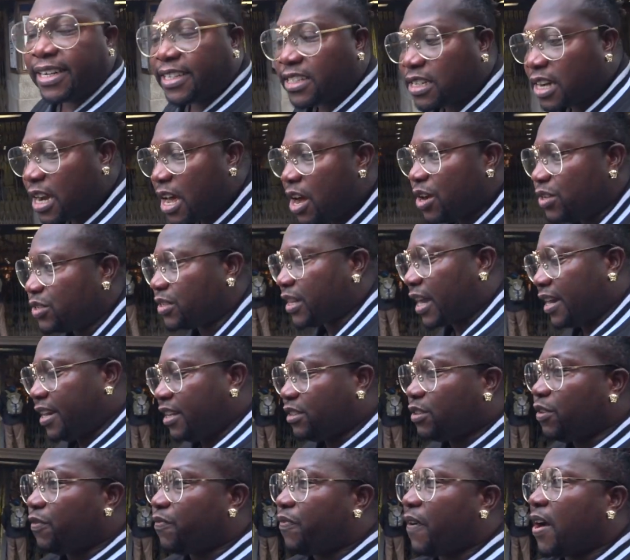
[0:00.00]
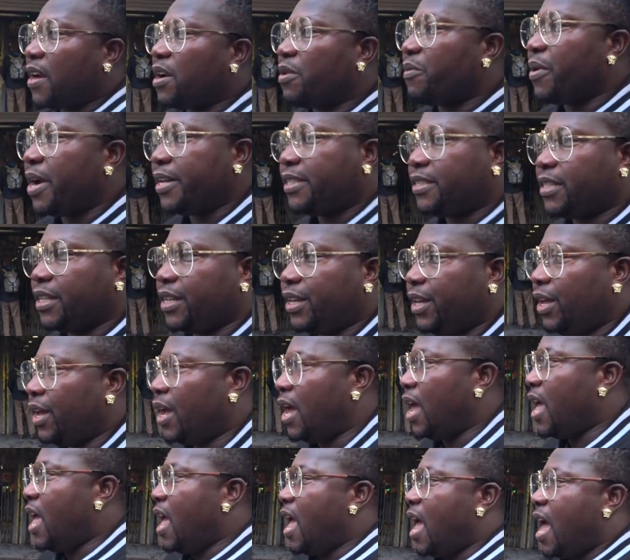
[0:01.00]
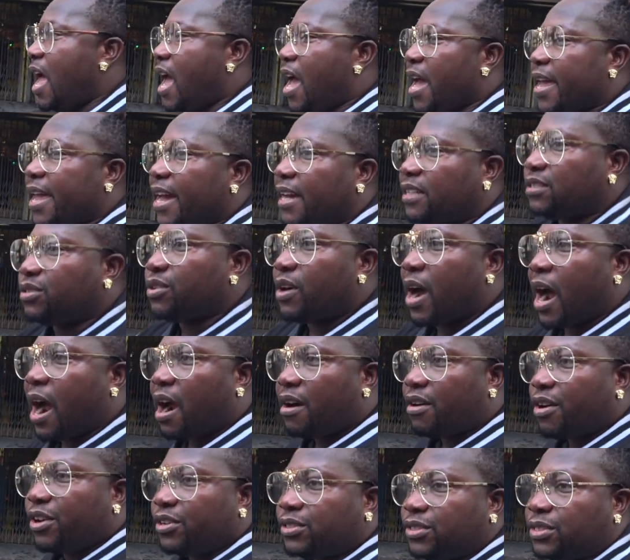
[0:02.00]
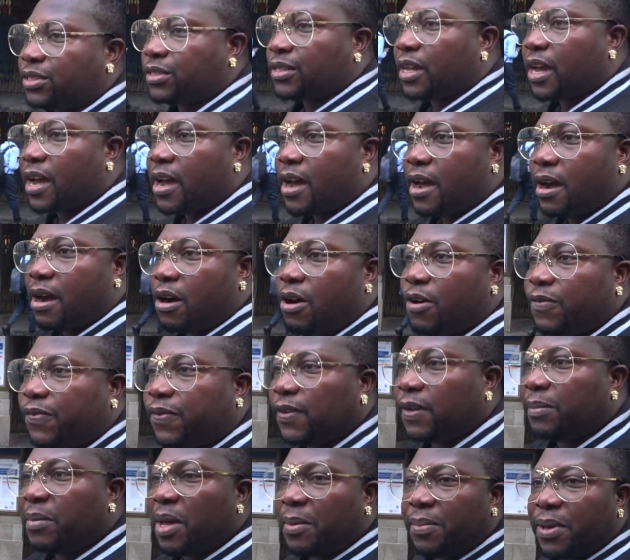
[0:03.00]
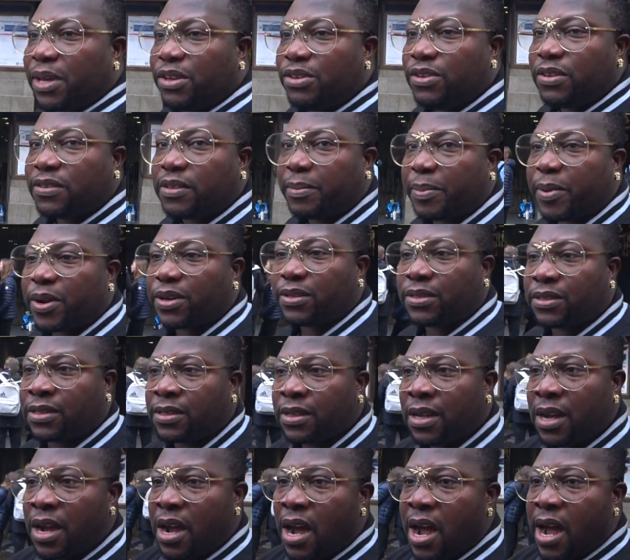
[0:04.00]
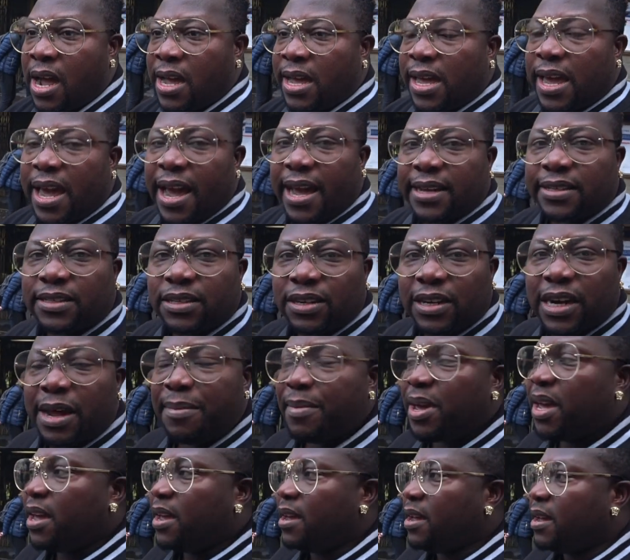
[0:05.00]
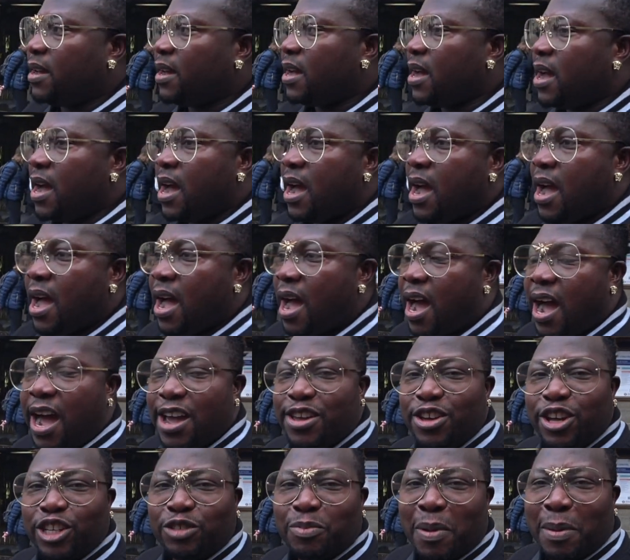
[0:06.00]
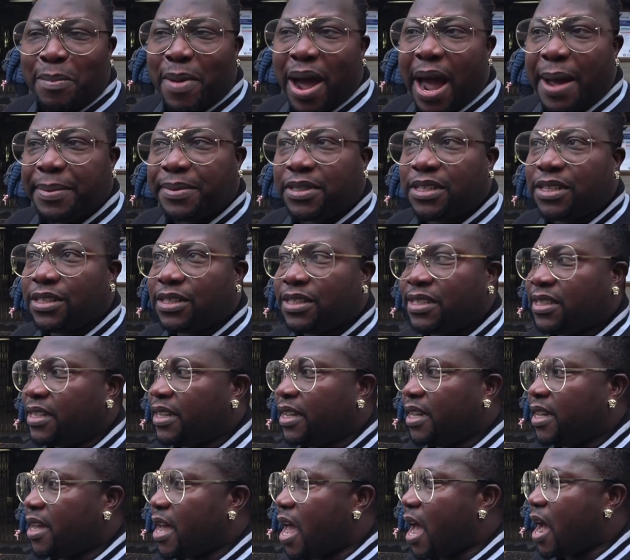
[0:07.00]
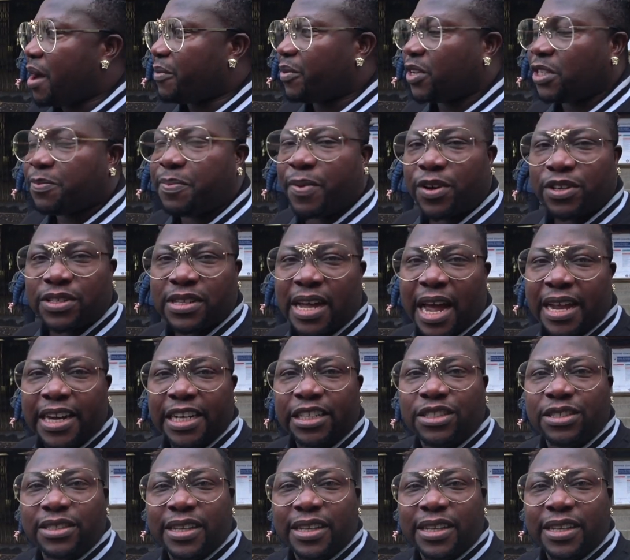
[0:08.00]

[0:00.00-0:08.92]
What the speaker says: is closed. I need to find a way to get to Harrods. Hopefully maybe use the bus. Yeah, so let me use my map to see which bus I need to